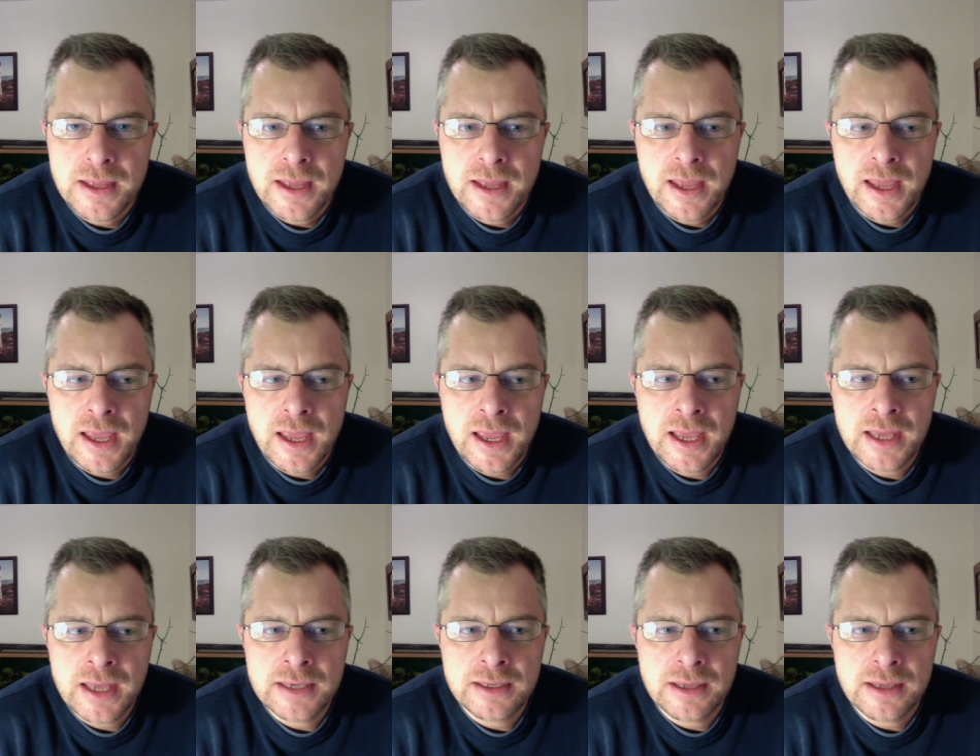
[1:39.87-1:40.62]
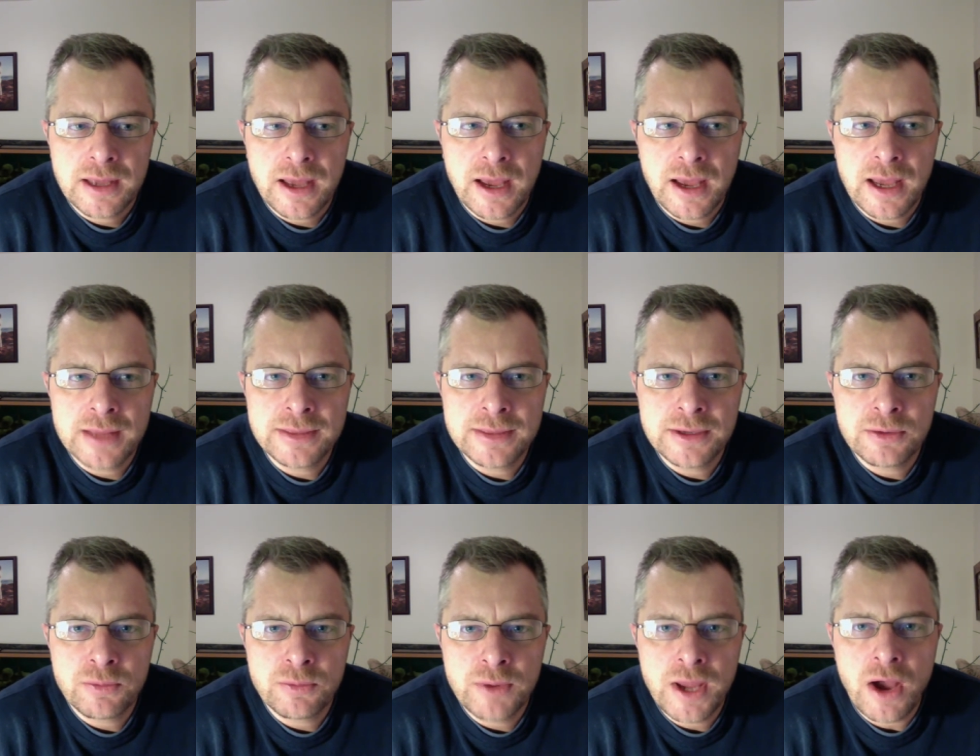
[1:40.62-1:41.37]
And I
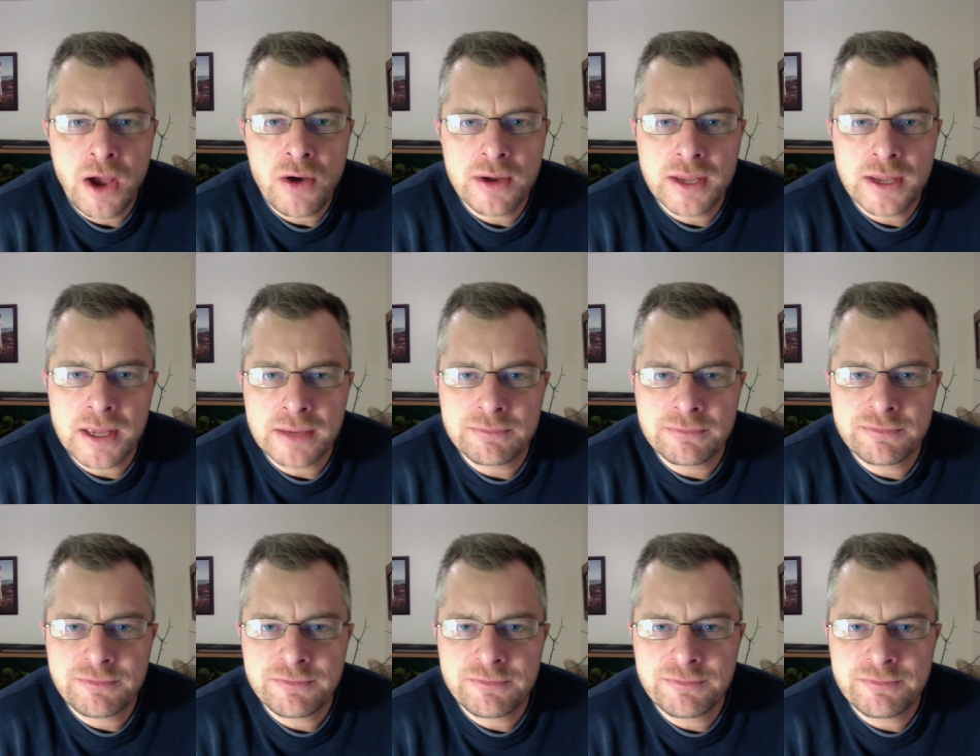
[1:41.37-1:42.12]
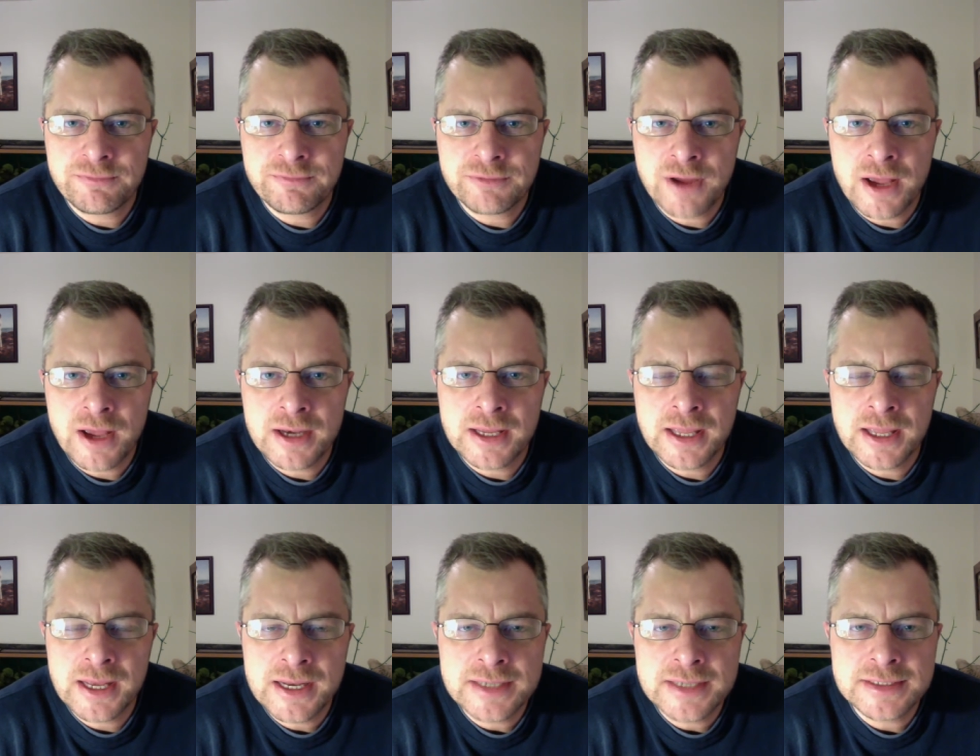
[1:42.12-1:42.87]
think we all can kind of
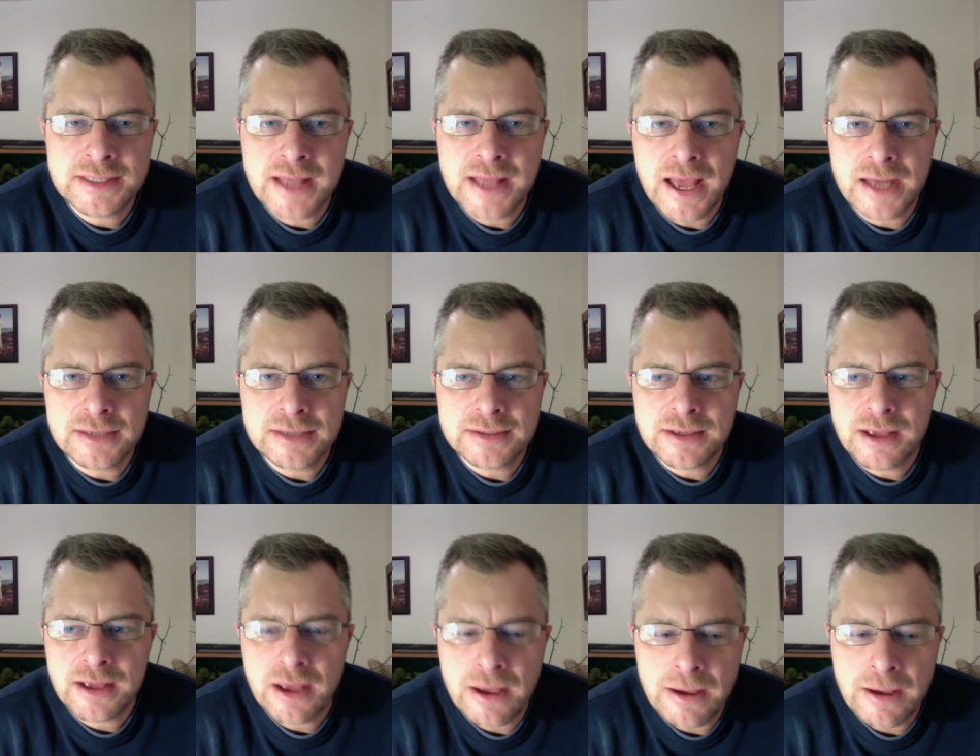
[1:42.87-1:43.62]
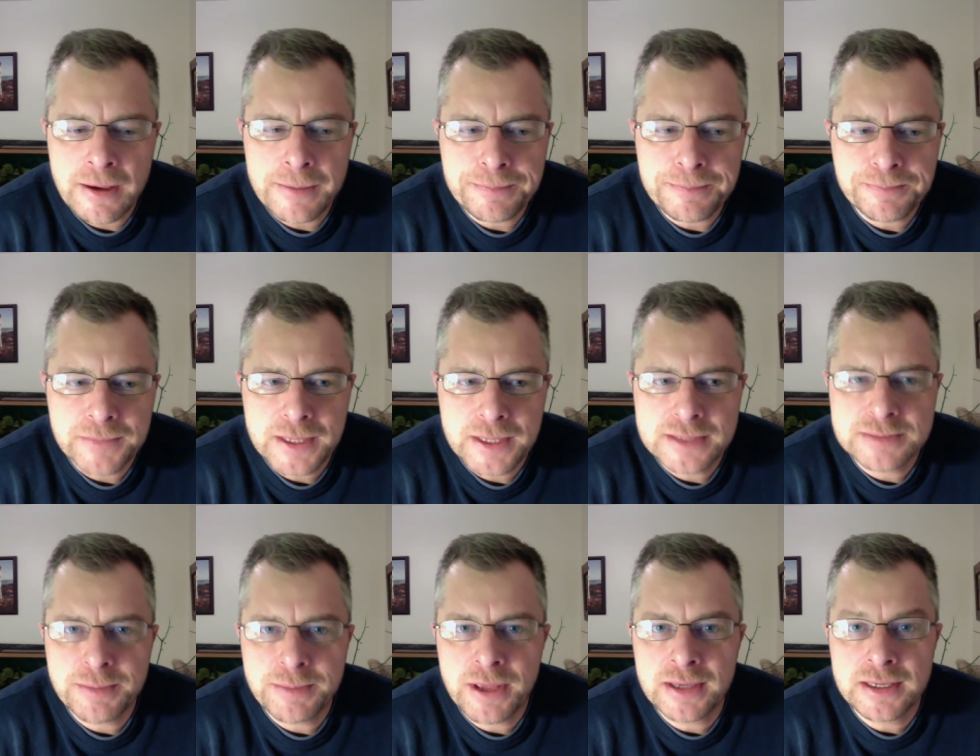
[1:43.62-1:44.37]
get into that. Um,
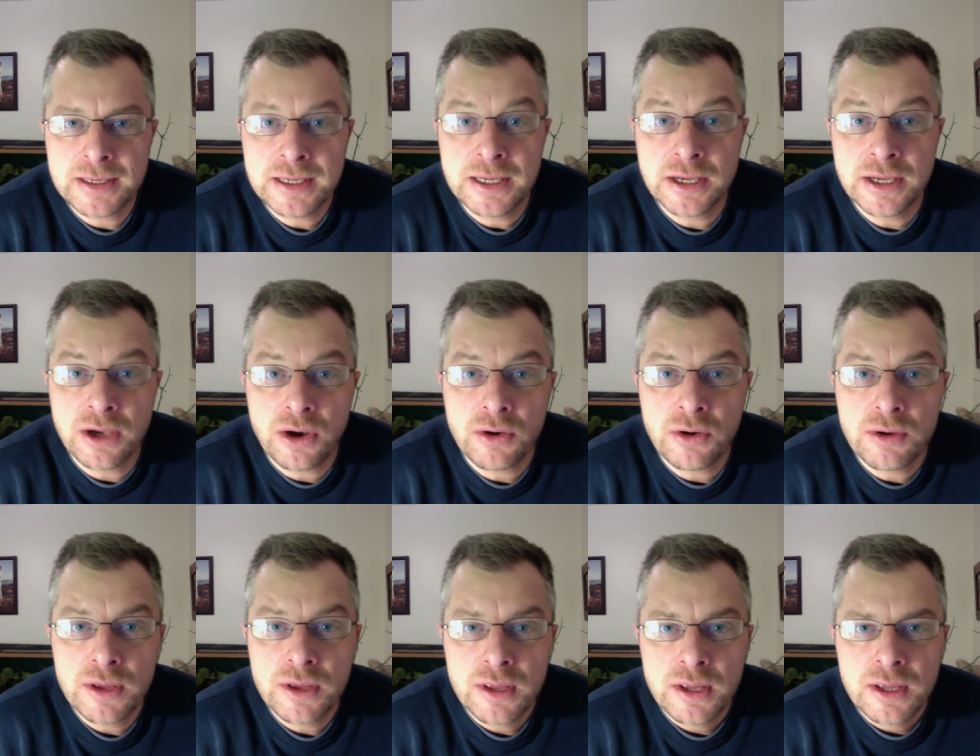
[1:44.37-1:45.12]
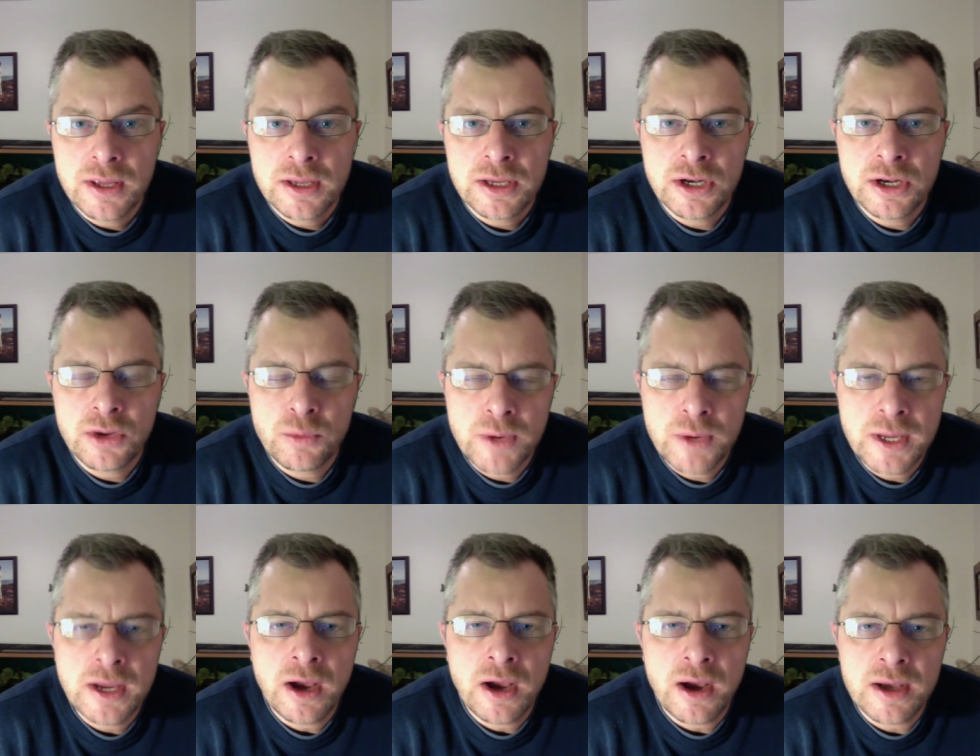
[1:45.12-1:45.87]
it's about ego. You know,
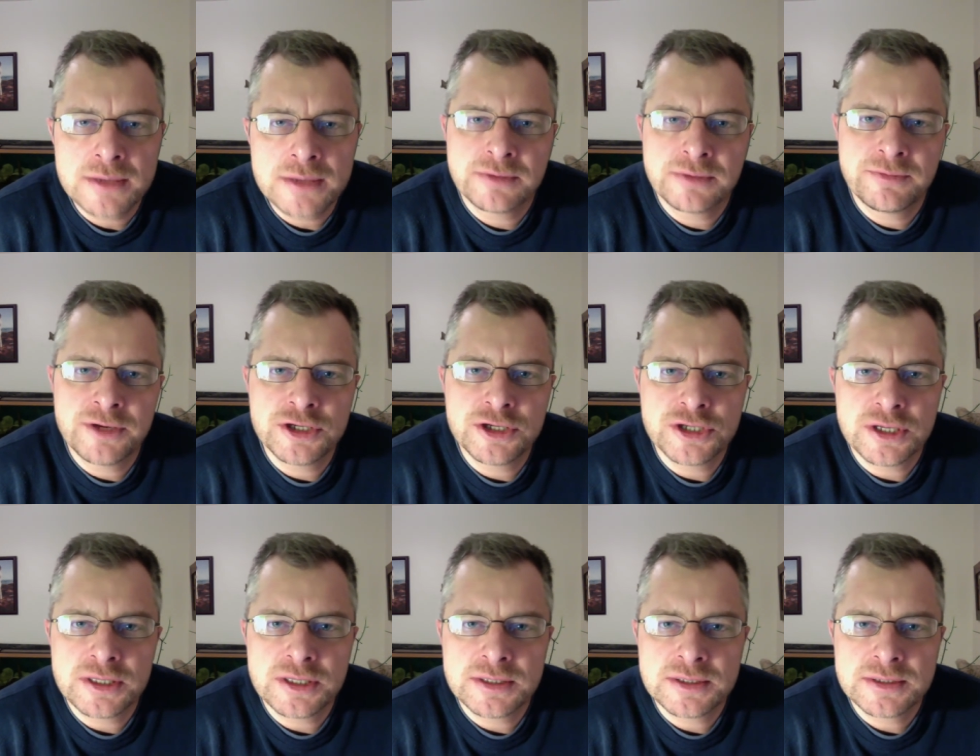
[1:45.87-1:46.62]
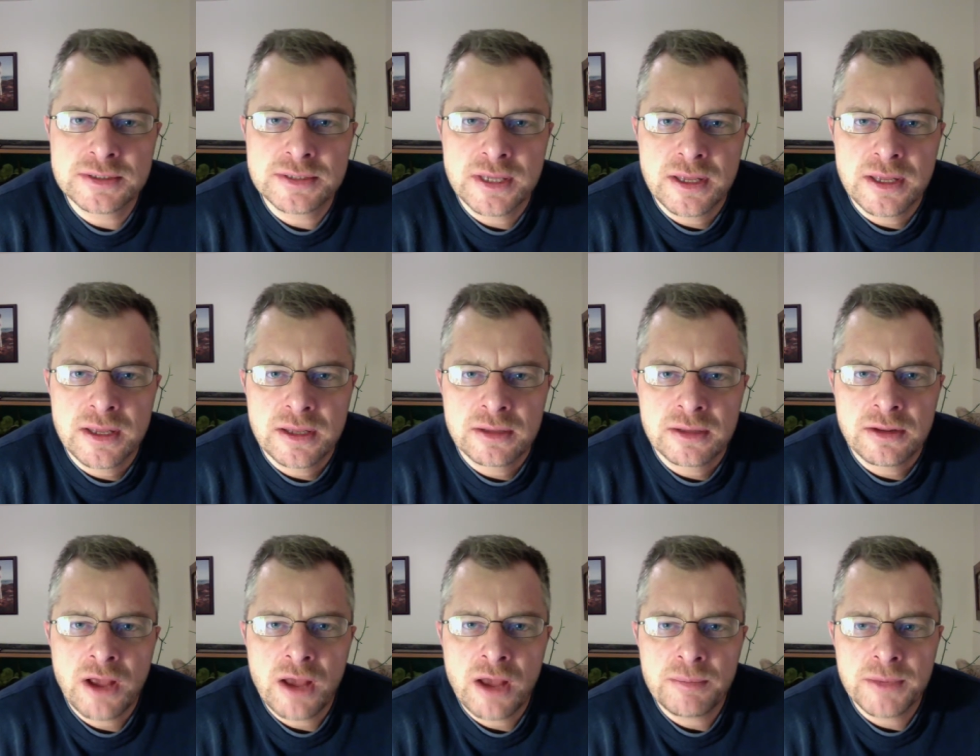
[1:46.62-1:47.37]
we cause divisions
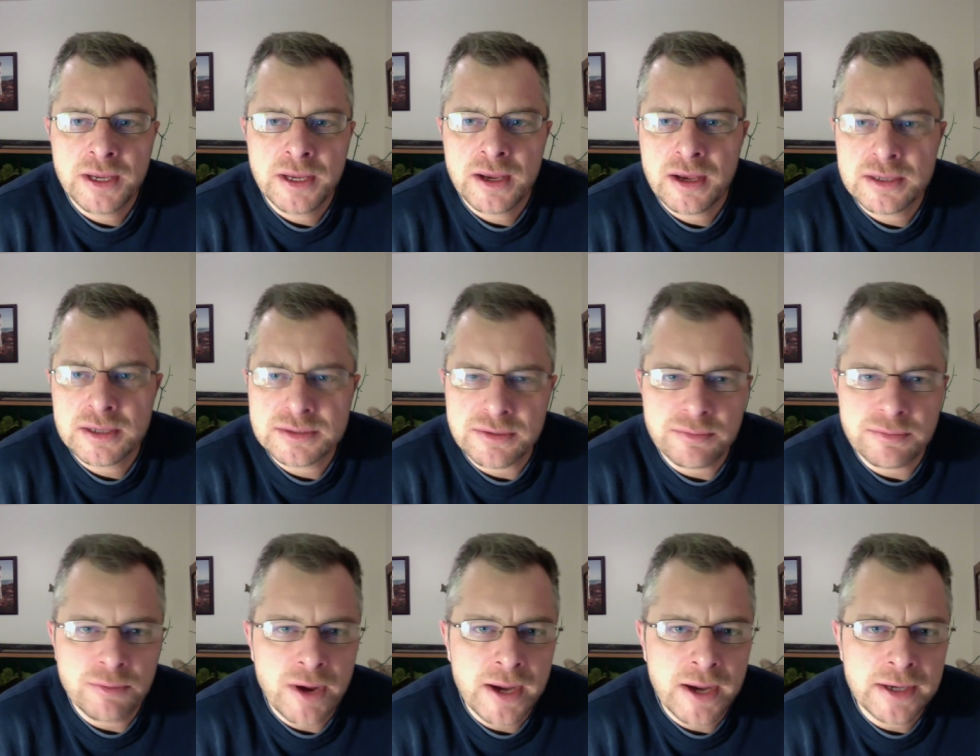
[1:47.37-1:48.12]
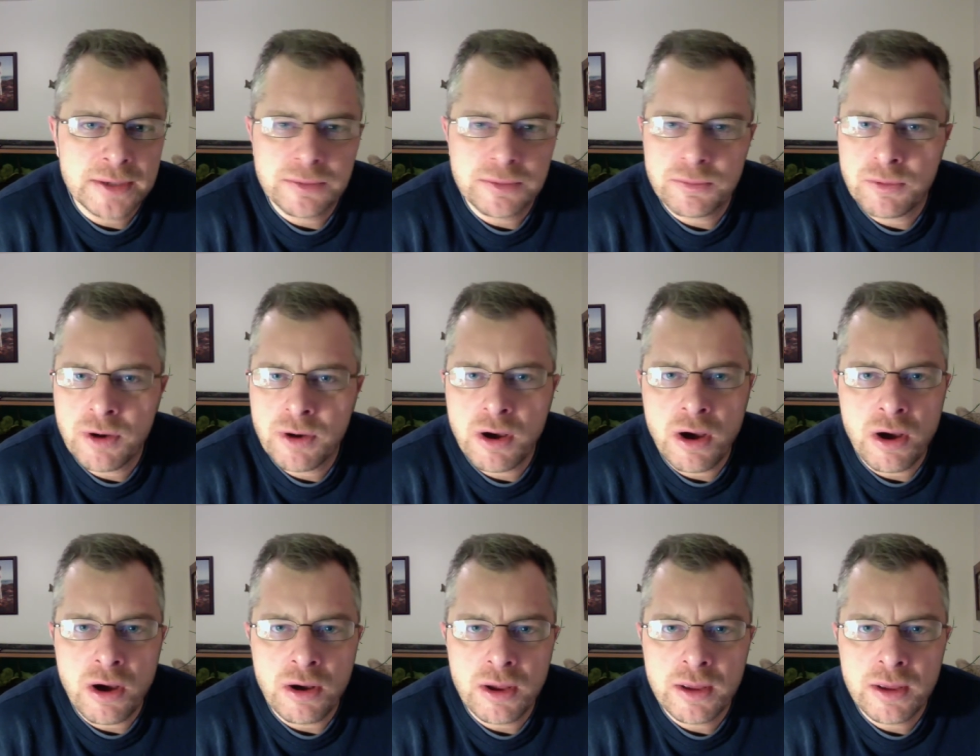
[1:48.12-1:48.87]
not because of right and
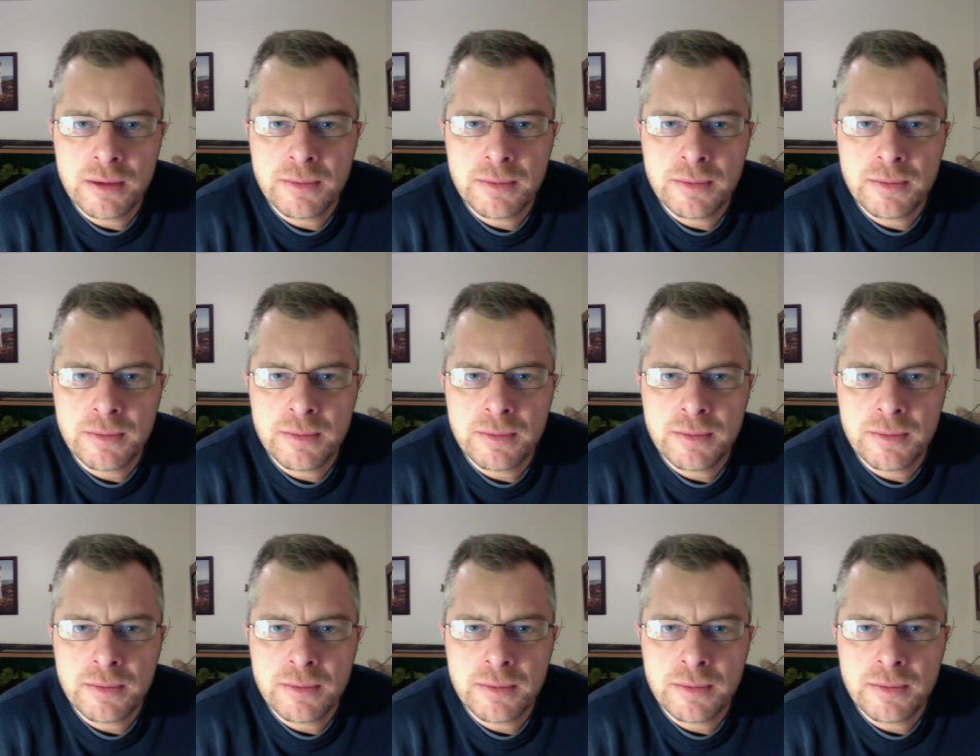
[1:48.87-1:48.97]
wrong,